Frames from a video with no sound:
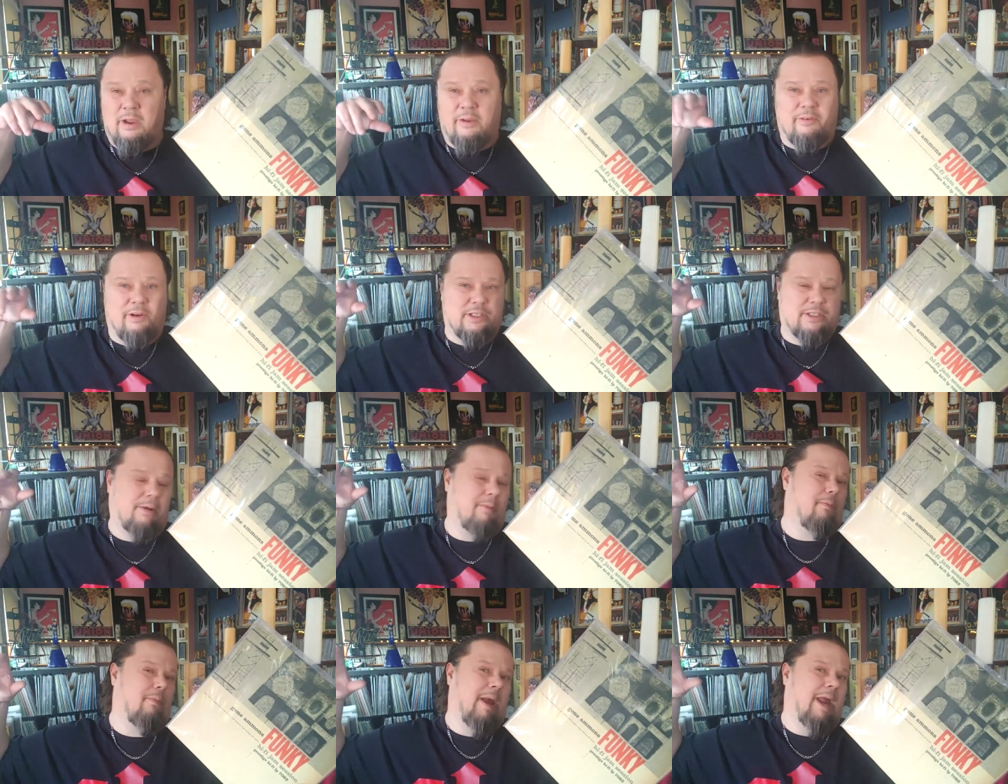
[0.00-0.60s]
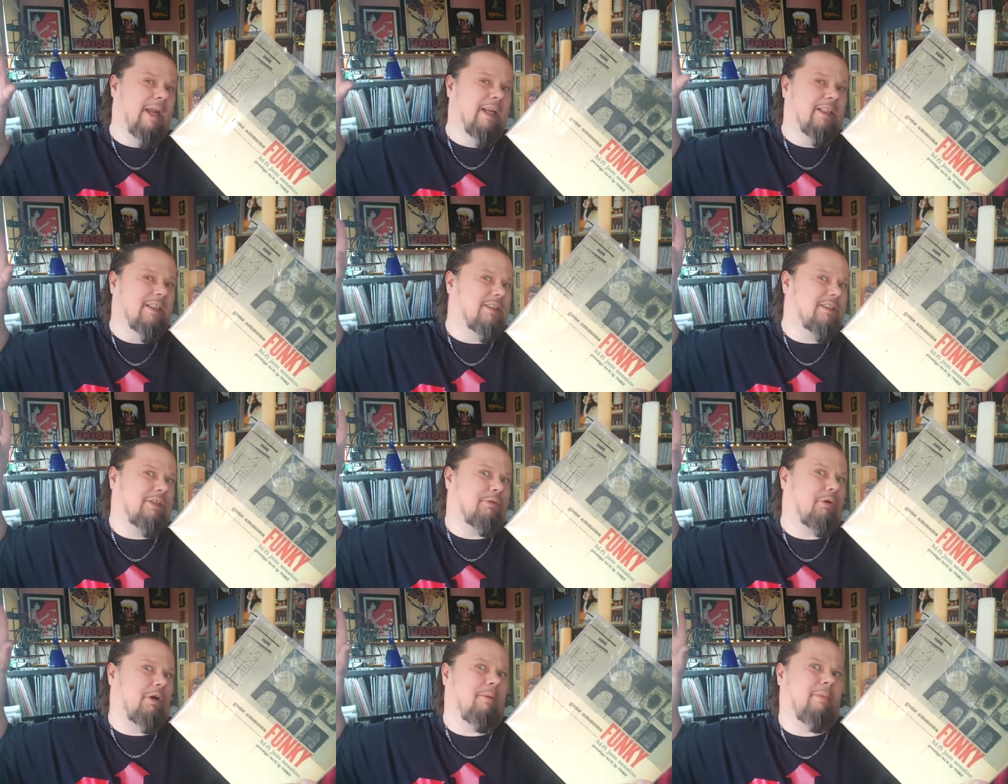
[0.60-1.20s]
There's a maiden
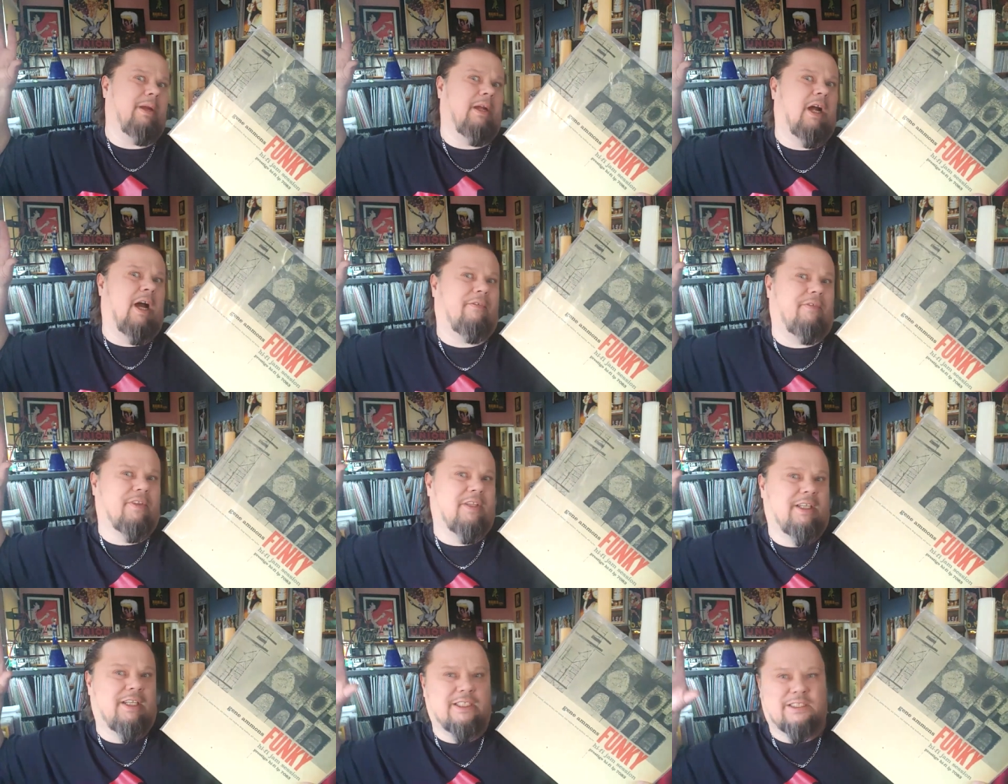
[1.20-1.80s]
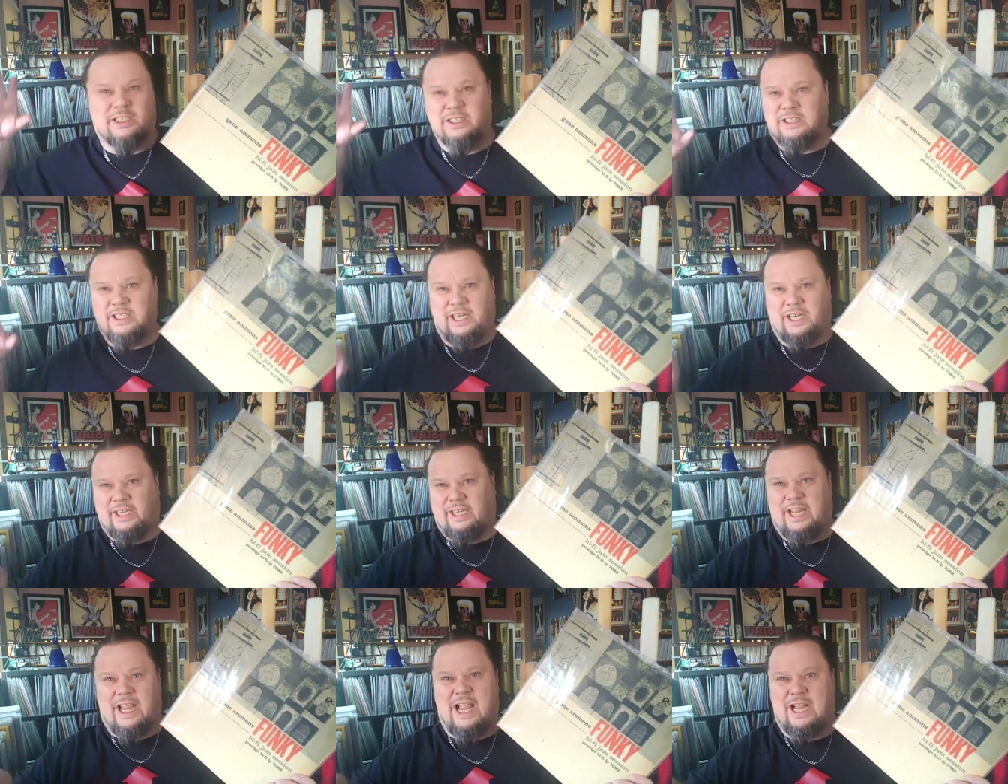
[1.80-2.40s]
screaming off in the distance and
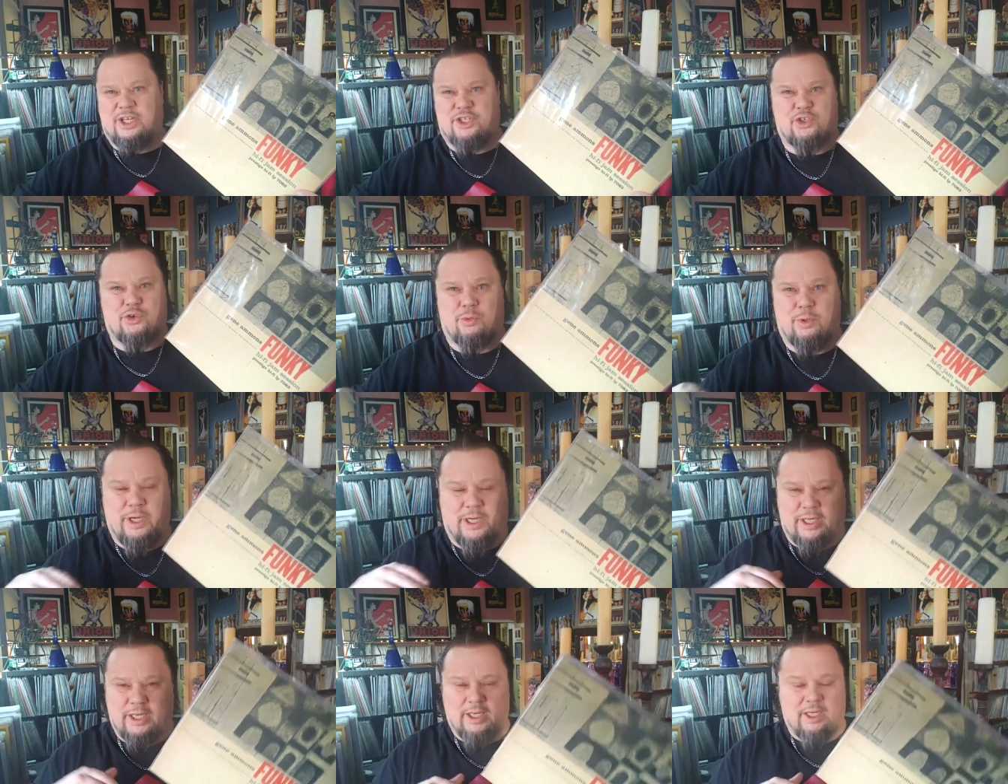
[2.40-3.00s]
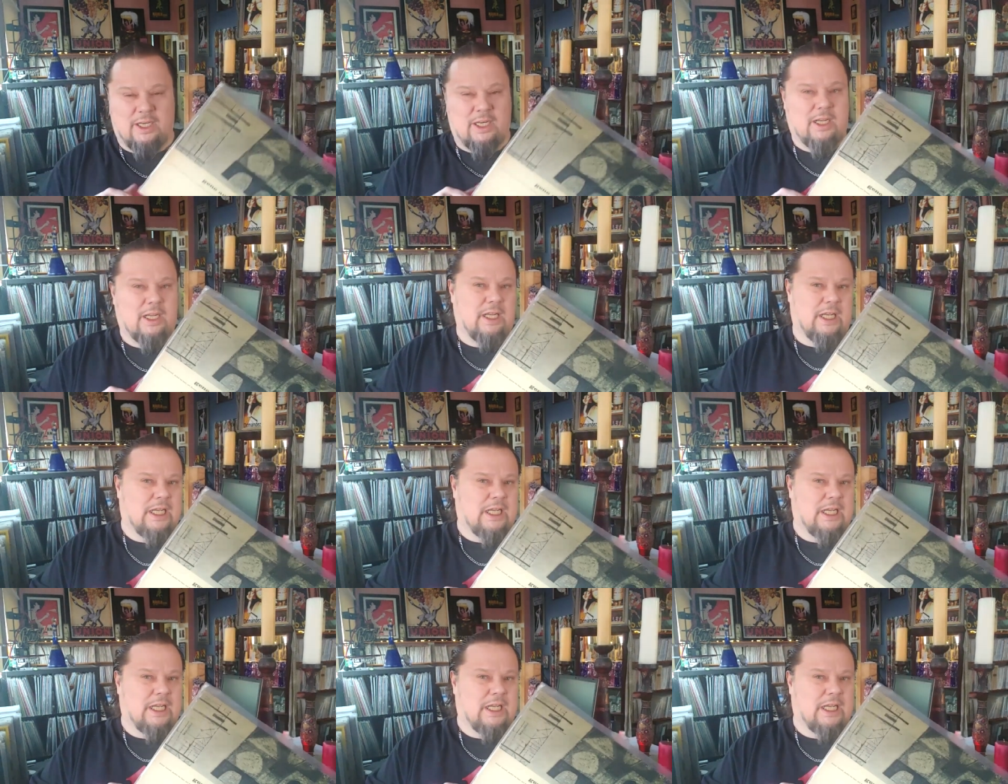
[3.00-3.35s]
a cat shrieking.